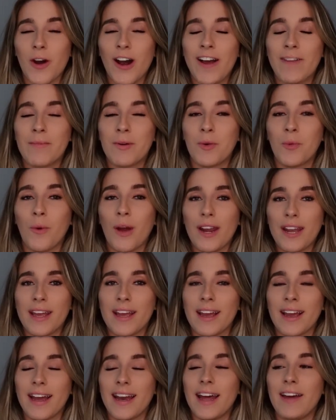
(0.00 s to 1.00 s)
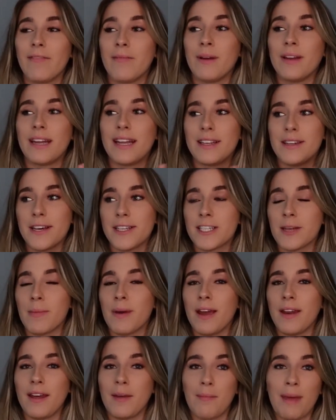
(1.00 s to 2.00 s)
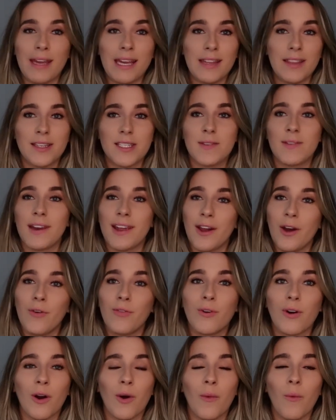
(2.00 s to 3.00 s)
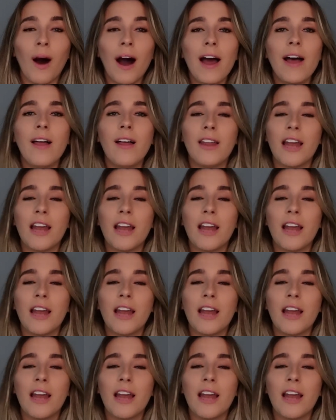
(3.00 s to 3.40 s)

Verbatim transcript: I've been waiting and I've been anticipating making this video for a while,